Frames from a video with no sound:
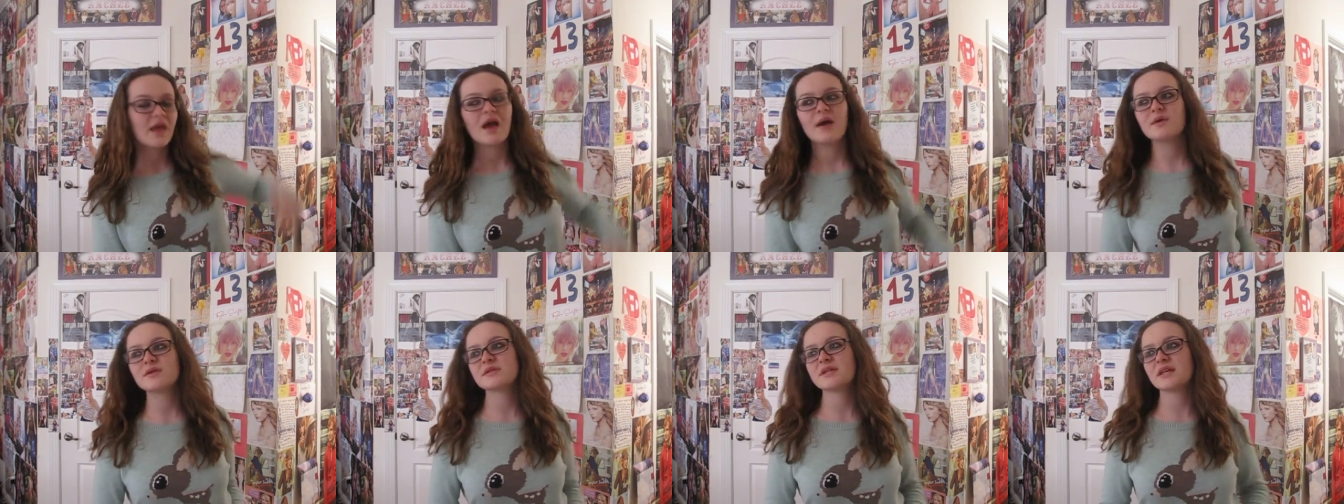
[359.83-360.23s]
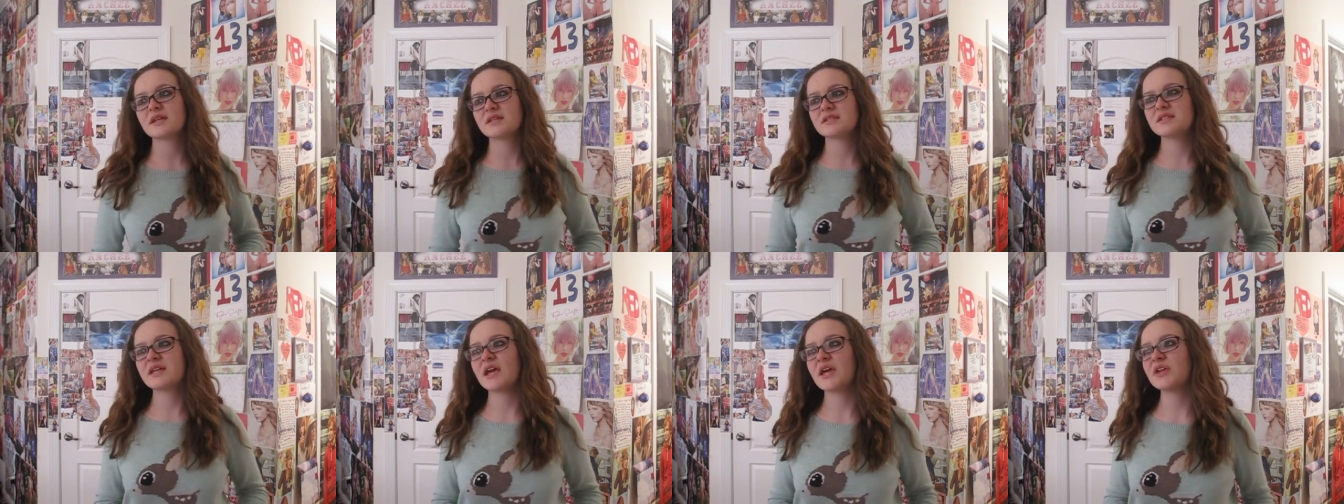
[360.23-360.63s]
I was
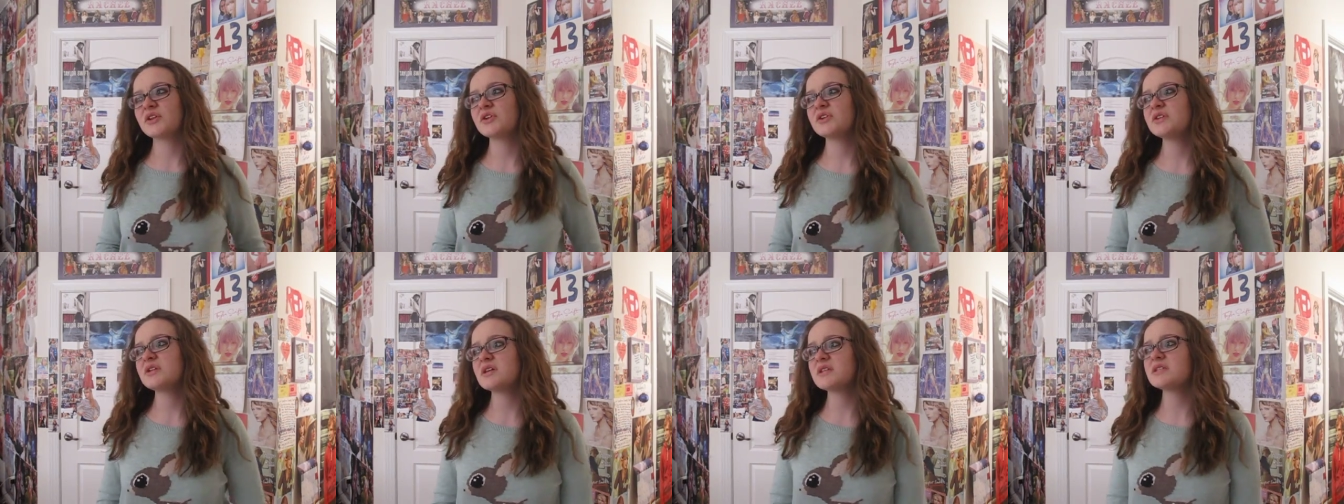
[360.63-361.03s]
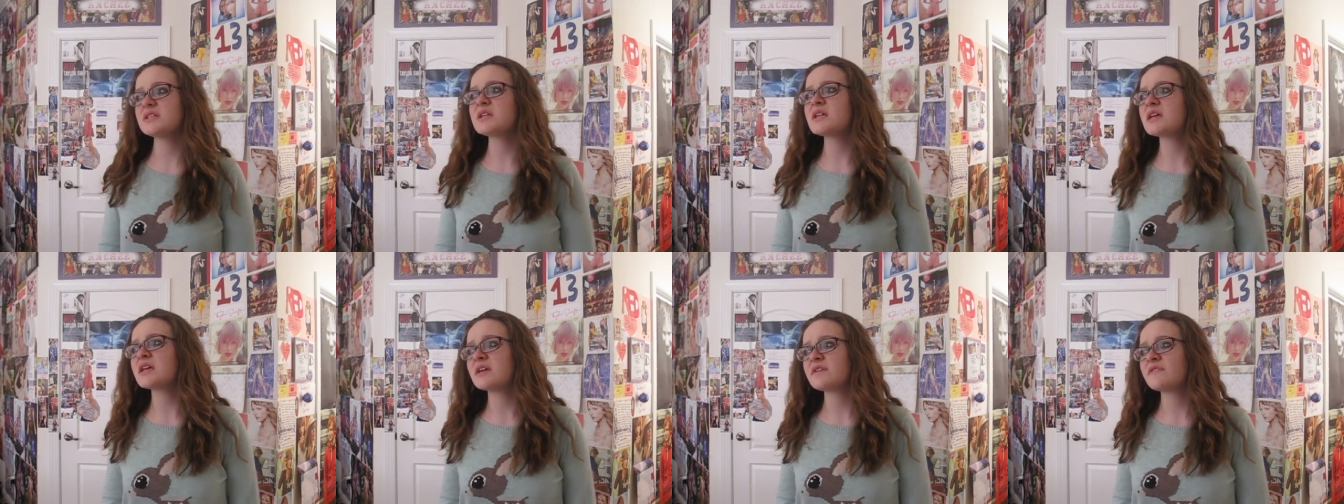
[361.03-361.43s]
like, Taylor
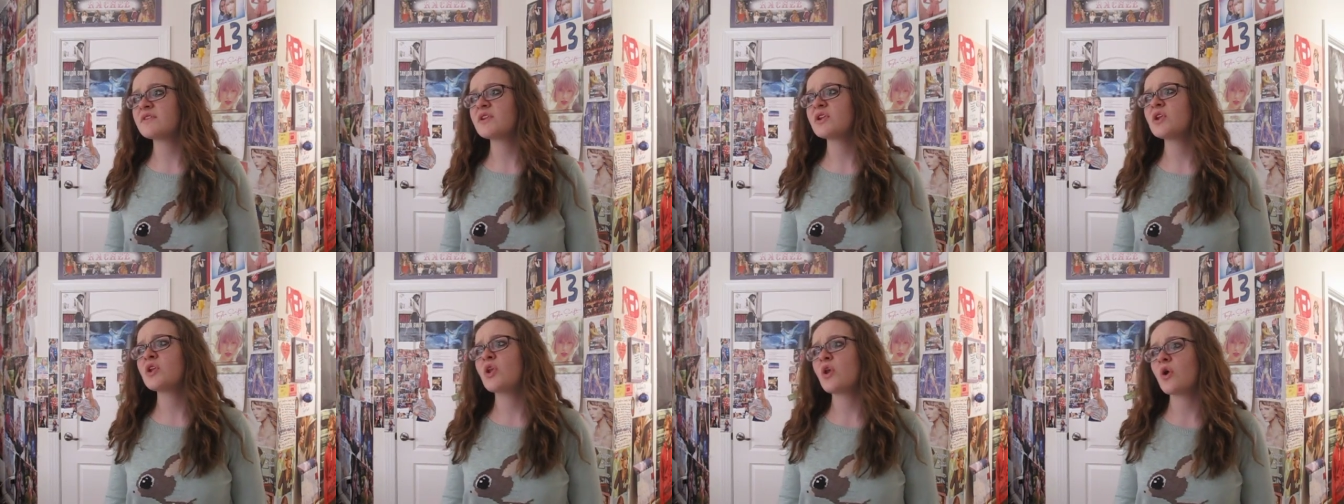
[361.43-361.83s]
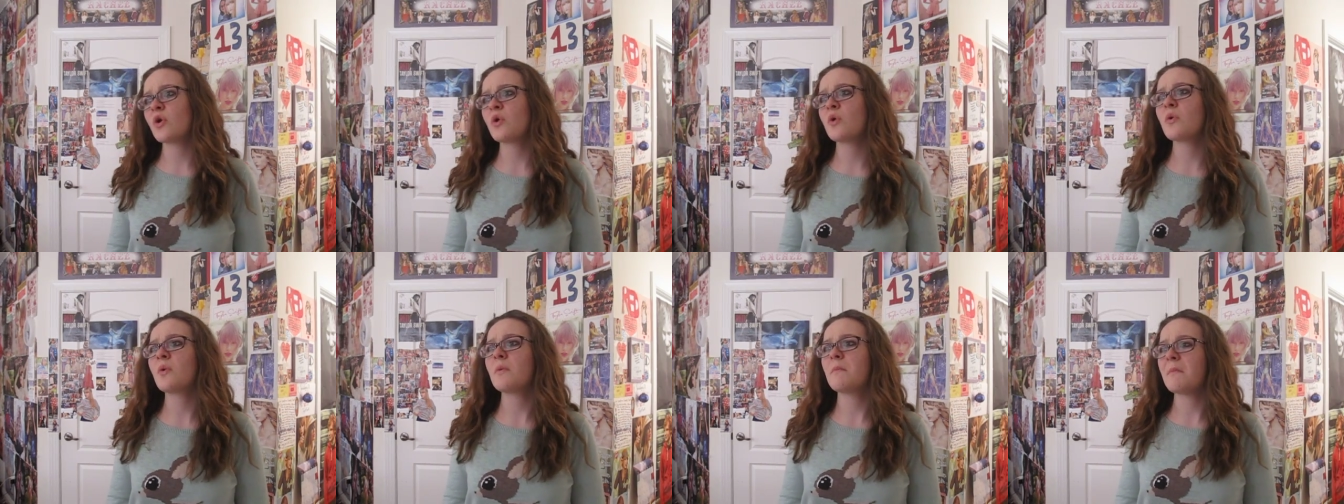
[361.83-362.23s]
doesn't even
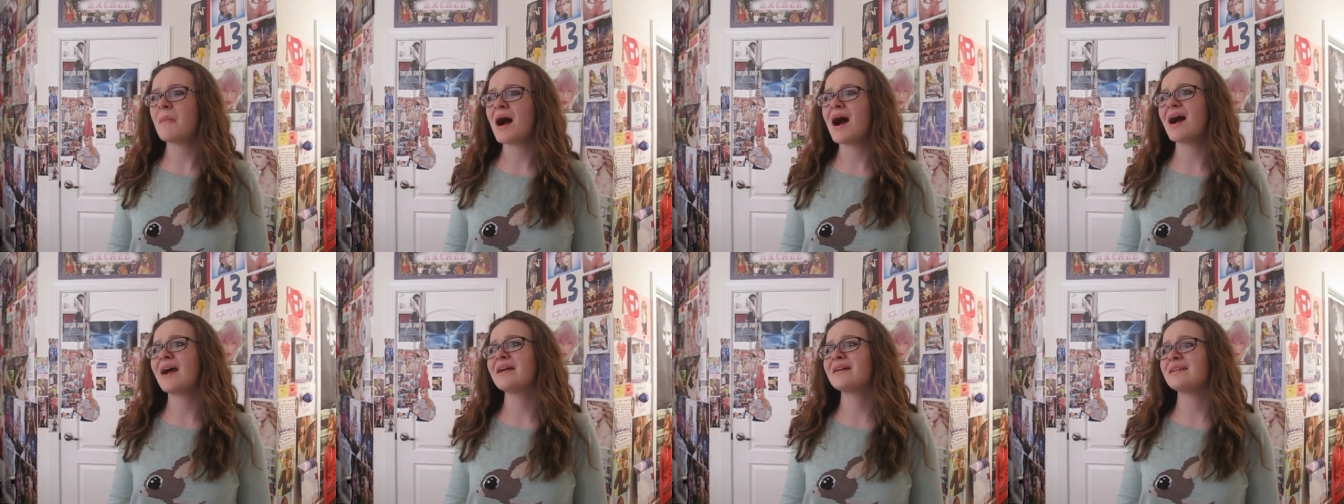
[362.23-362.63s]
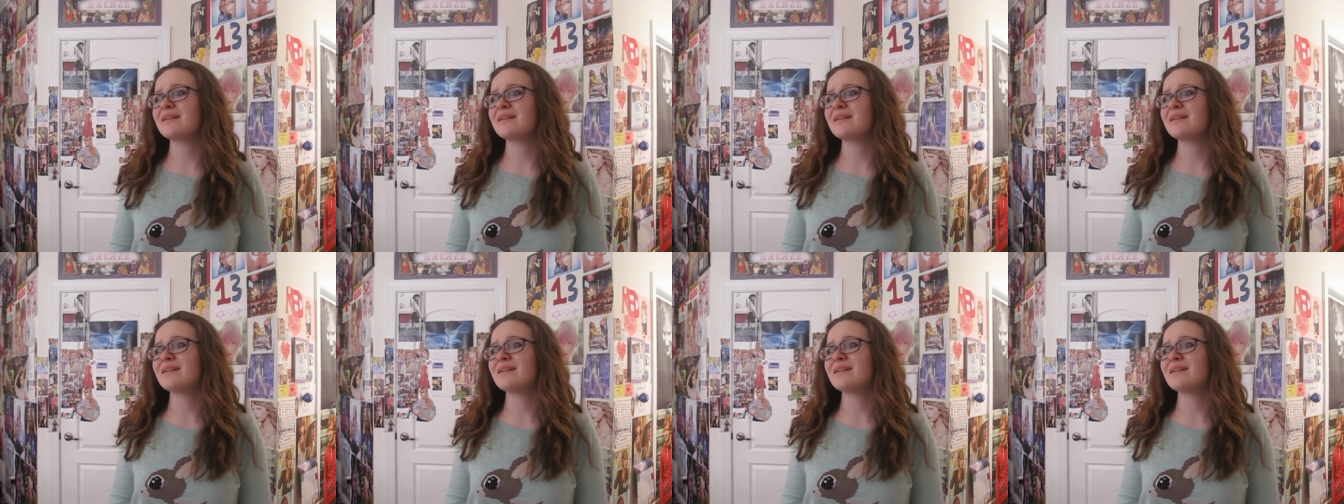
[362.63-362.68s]
know my